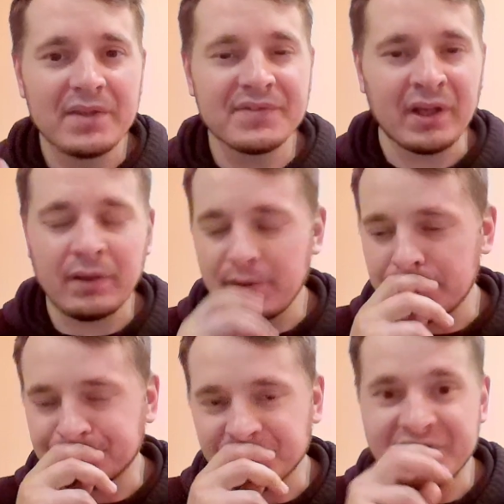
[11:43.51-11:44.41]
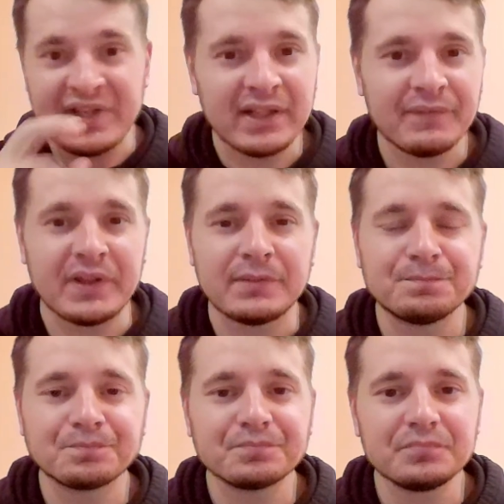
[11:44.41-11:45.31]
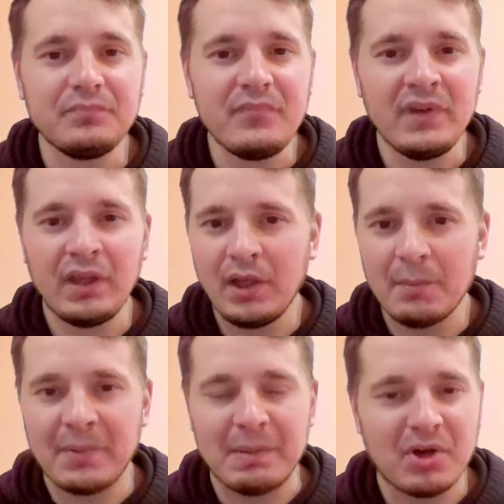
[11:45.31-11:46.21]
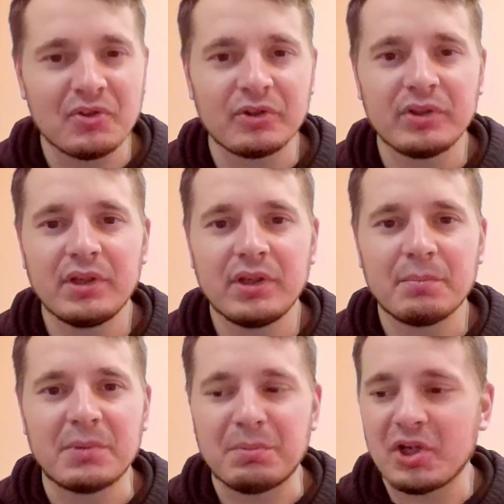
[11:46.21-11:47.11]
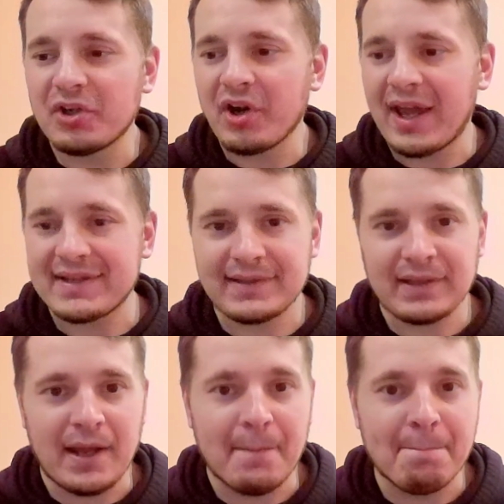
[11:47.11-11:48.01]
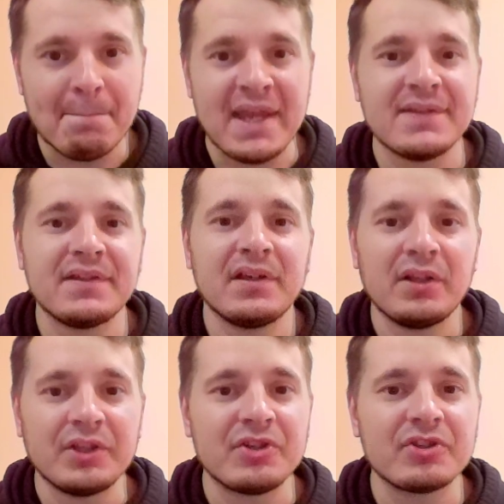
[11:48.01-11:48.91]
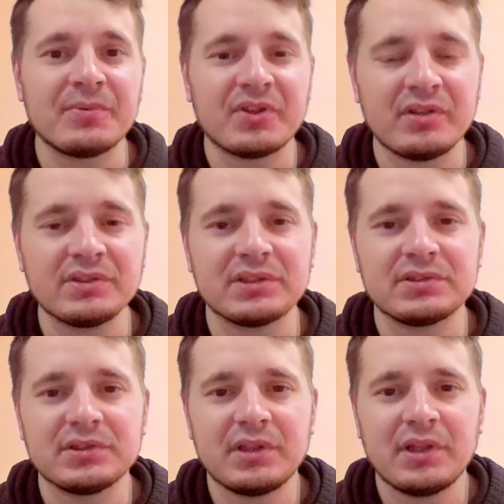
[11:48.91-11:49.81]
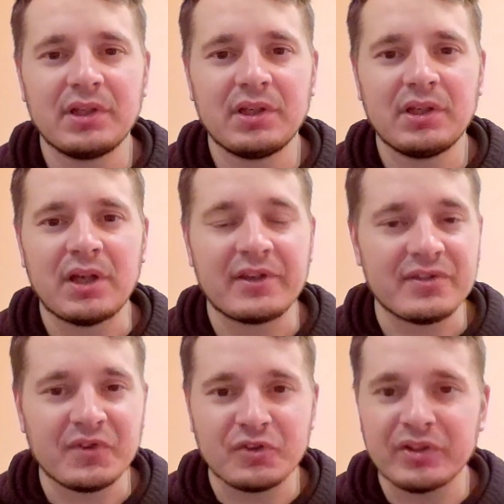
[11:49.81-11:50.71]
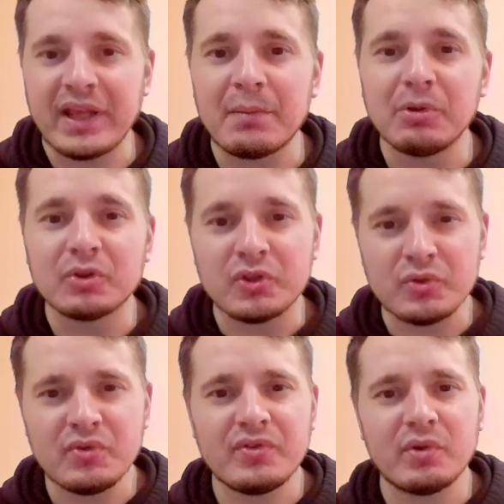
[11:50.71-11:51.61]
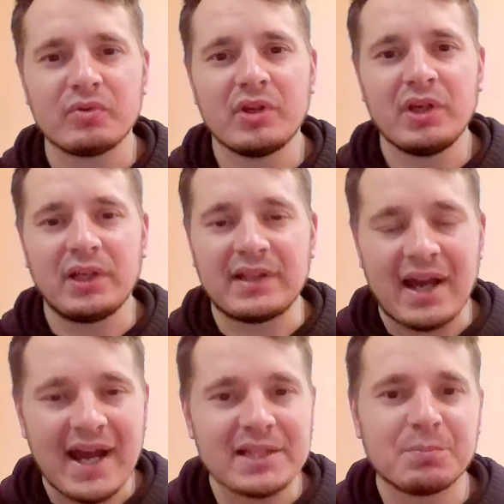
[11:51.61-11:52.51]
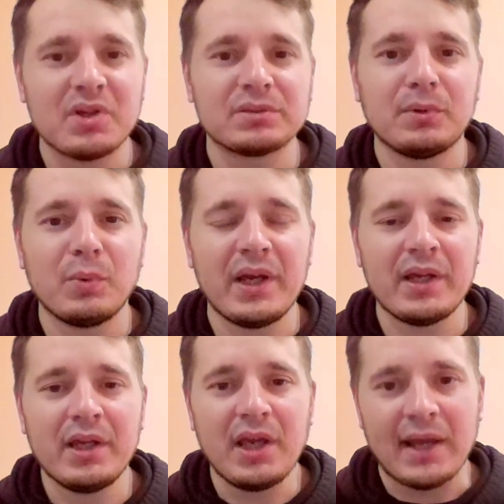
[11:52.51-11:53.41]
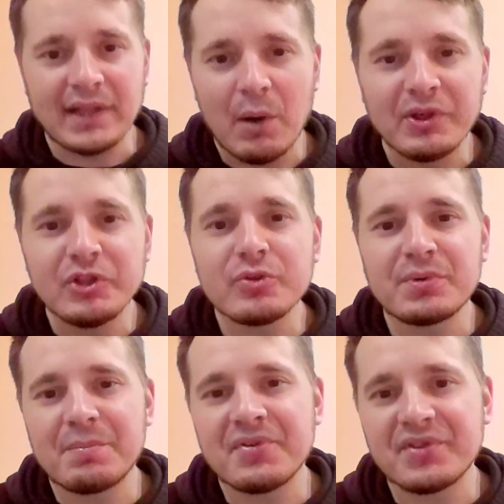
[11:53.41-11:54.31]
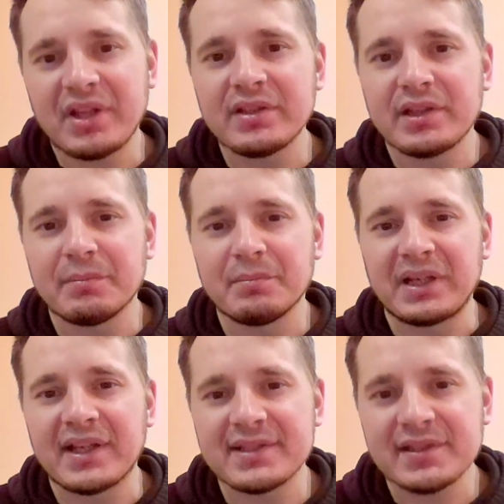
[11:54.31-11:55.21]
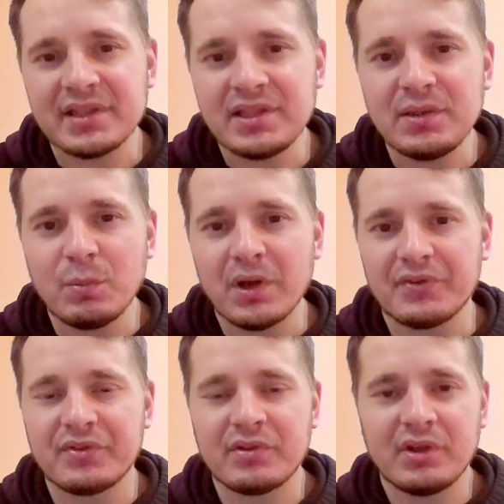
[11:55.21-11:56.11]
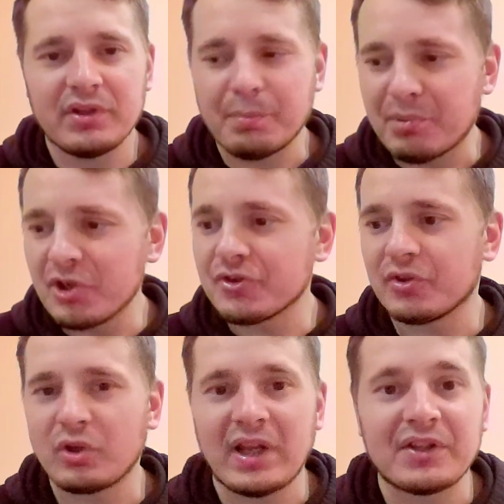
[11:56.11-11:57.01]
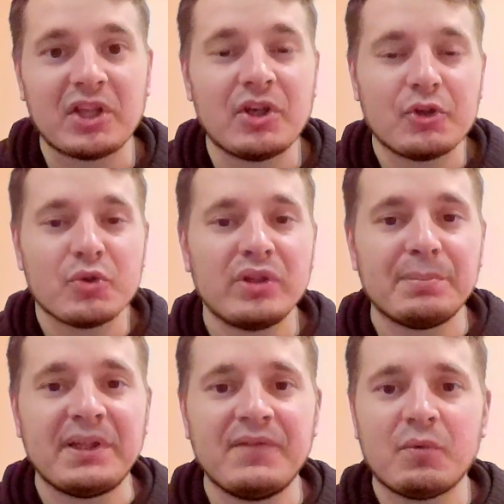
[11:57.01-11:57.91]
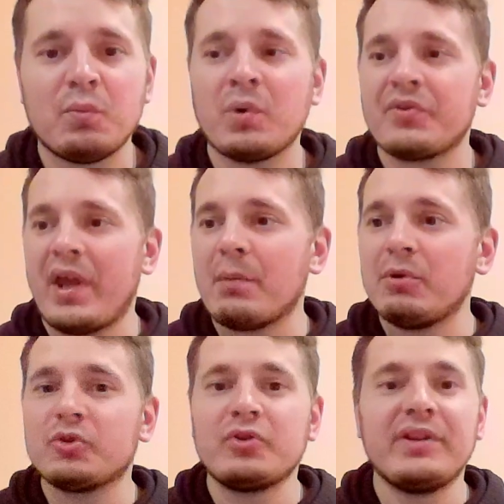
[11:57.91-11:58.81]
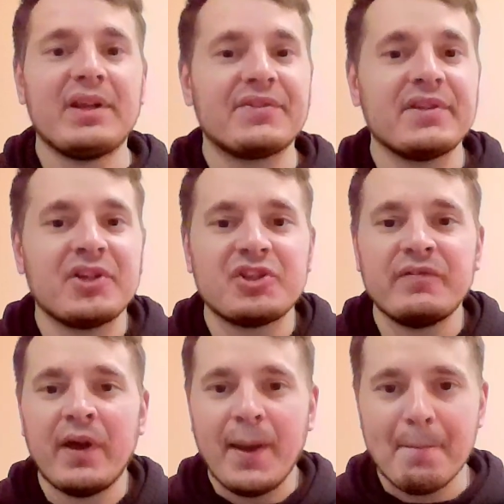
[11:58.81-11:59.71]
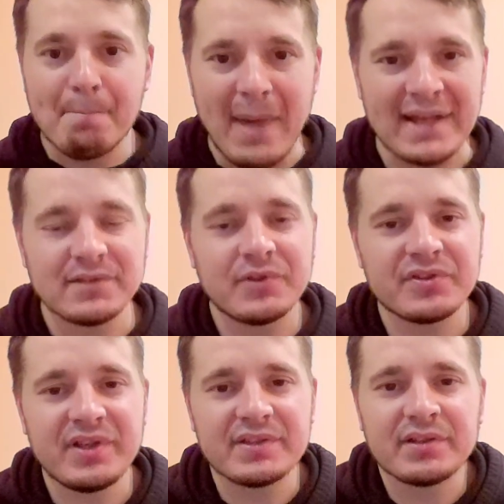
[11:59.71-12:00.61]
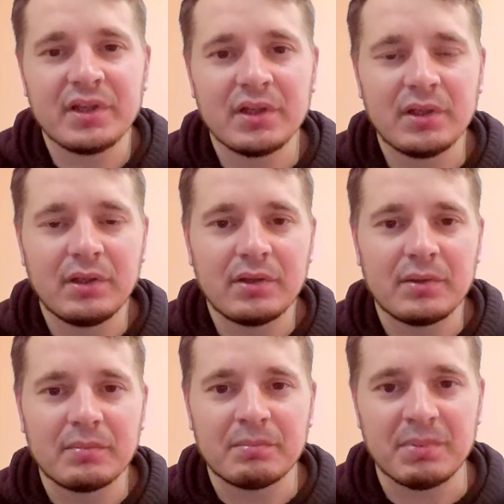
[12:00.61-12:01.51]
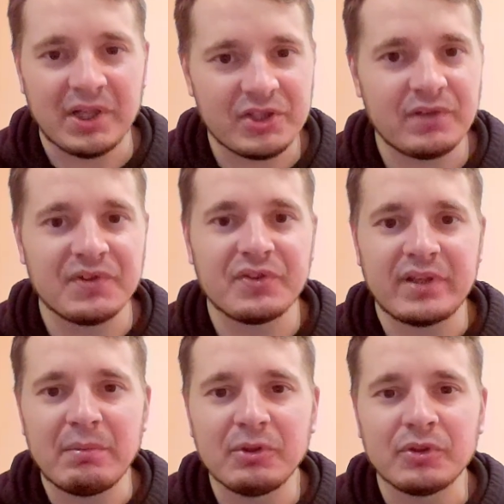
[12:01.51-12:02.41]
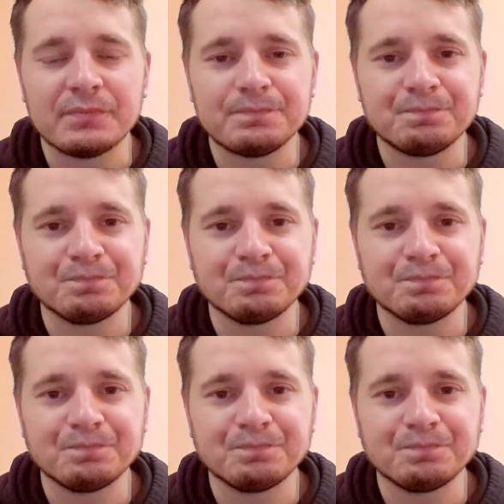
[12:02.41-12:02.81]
So, second thing, my brother. My brother has amazing leadership skill sets. And he was not able to use those in the highest possible way. And now I need to represent him, because he was the person that I truly believe was able to really achieve massive success. But he was not able to.